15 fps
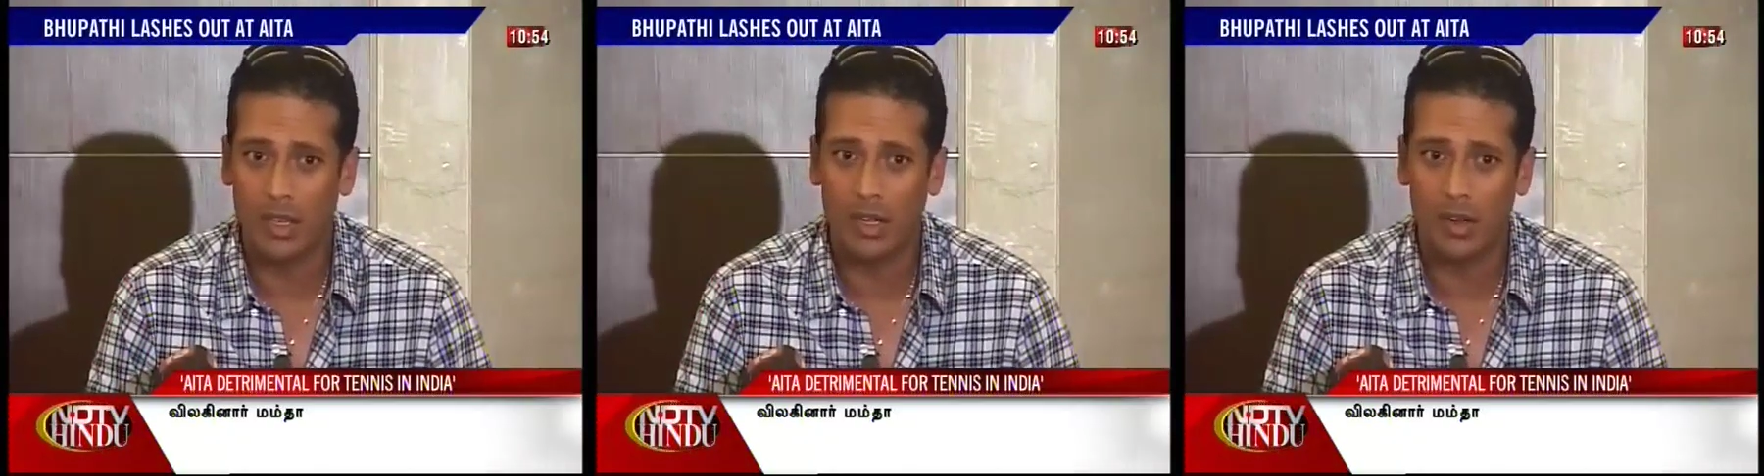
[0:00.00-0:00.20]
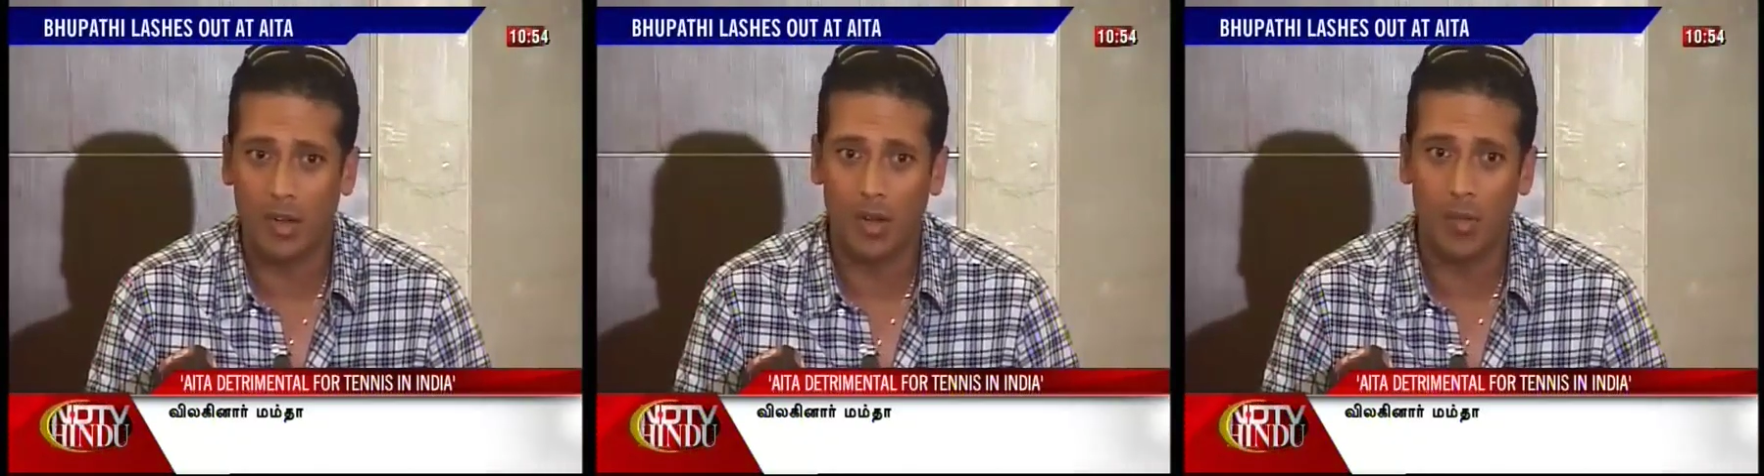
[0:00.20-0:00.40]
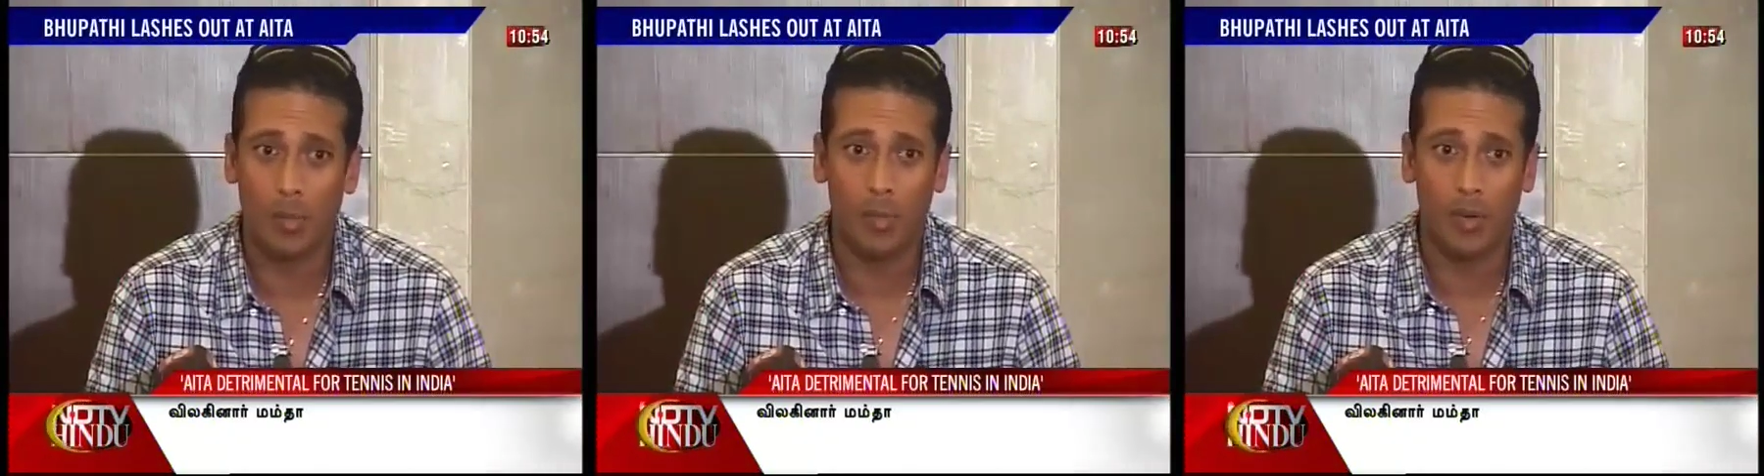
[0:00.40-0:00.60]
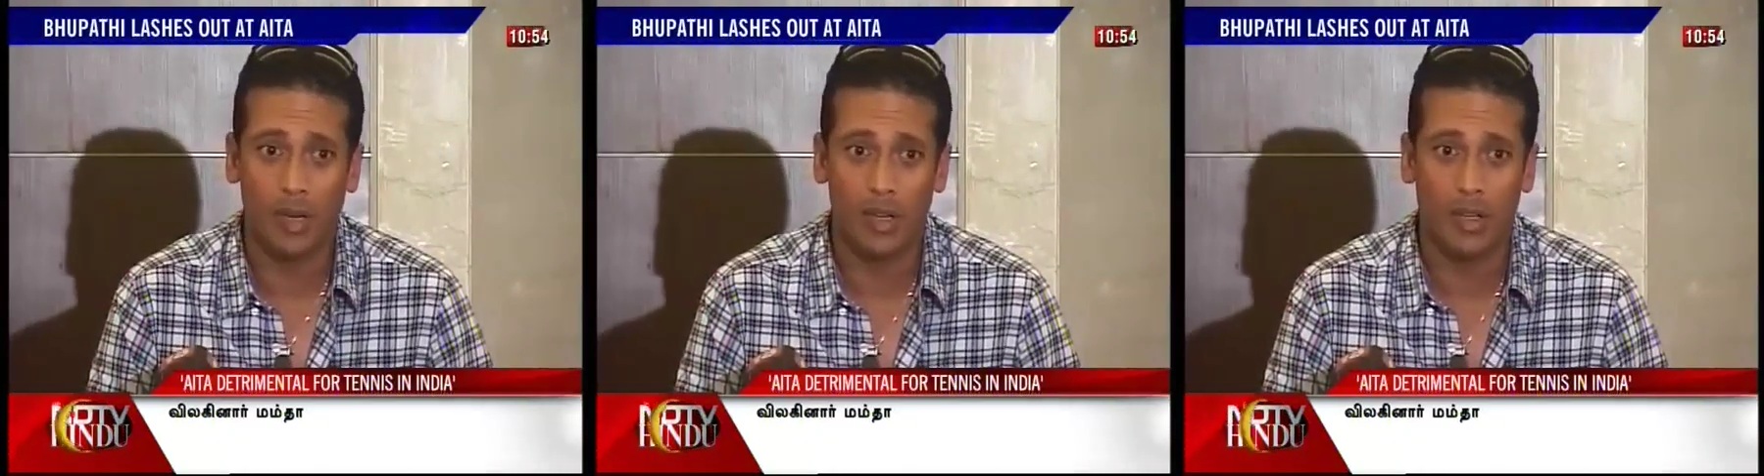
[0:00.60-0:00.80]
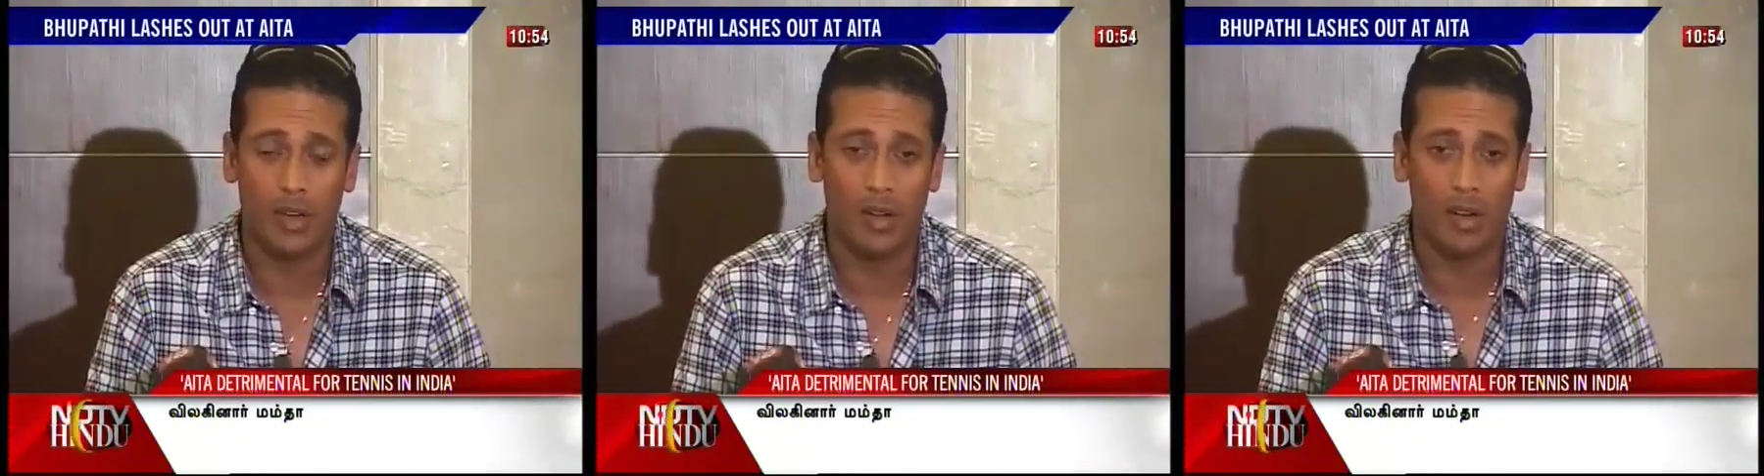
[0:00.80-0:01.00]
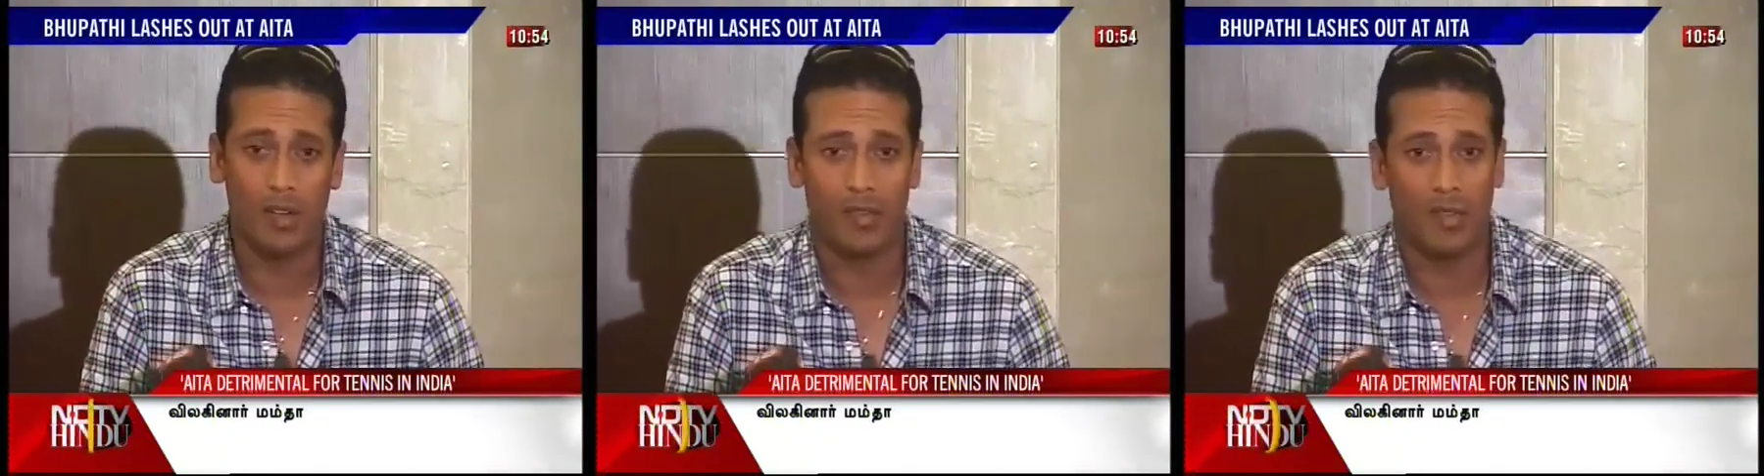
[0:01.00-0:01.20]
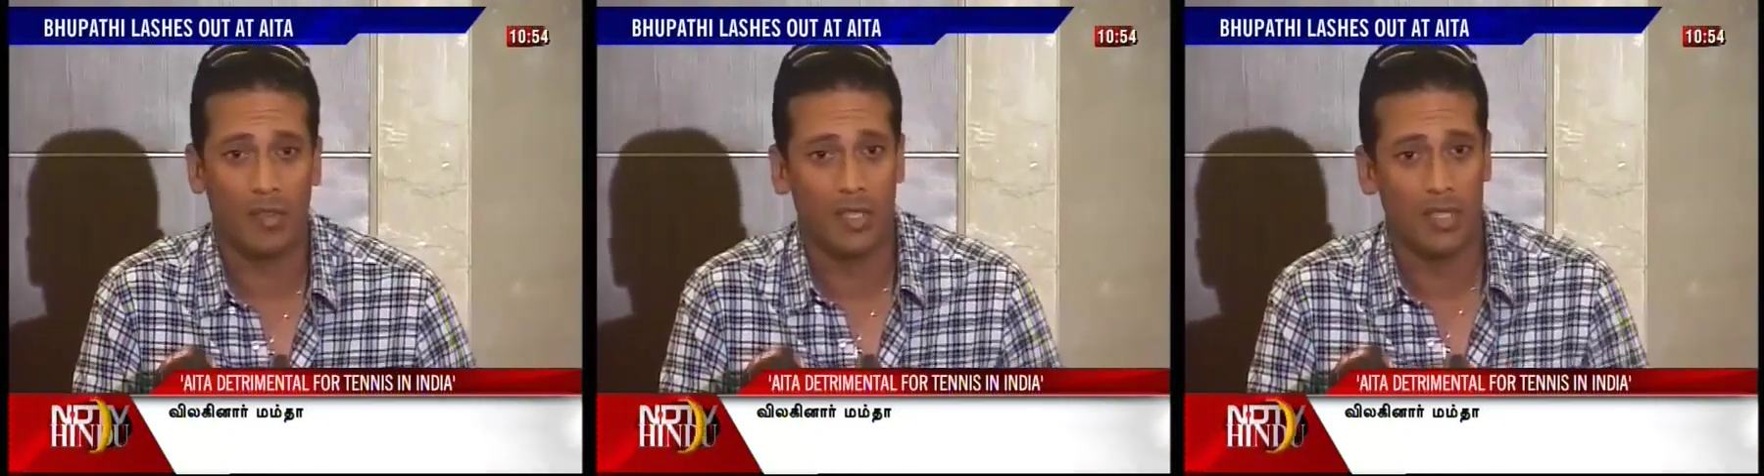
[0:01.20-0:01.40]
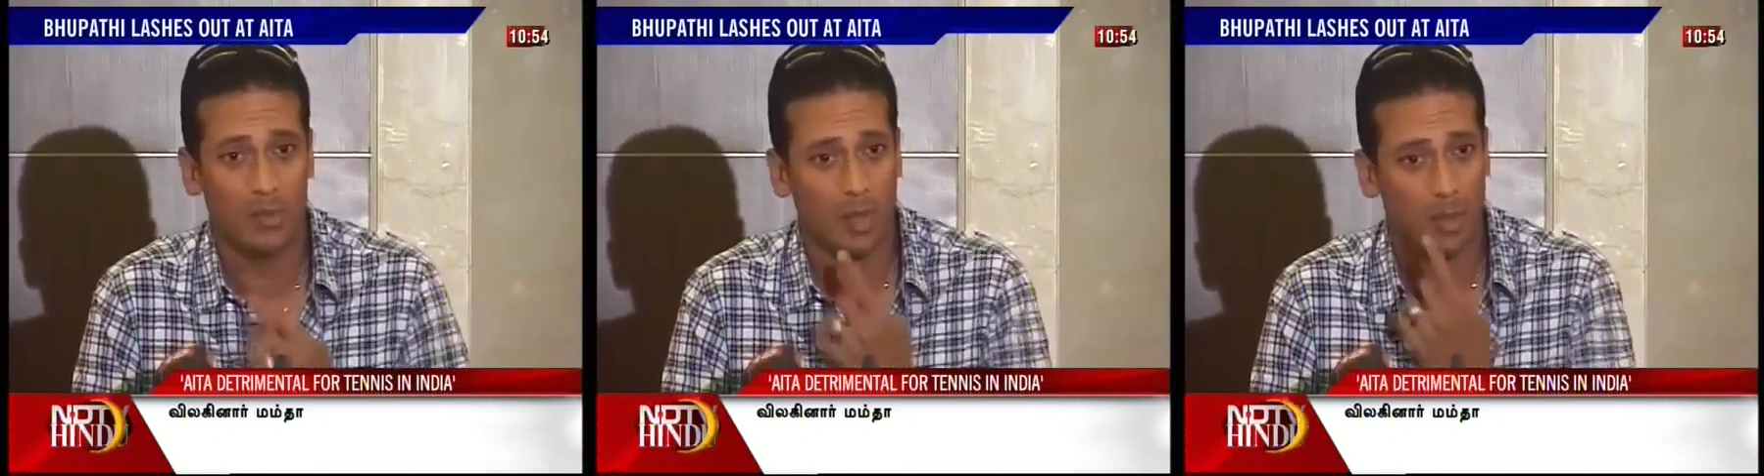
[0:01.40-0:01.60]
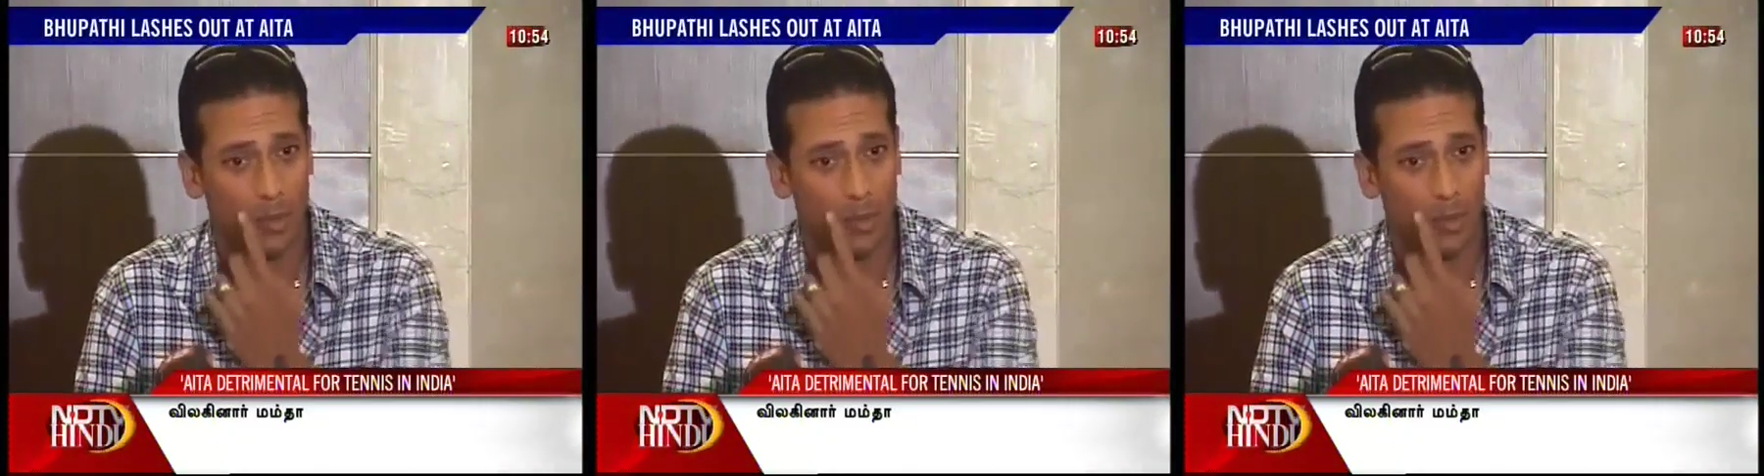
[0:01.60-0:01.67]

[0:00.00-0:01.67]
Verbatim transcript: I think a lot of, play, lot of these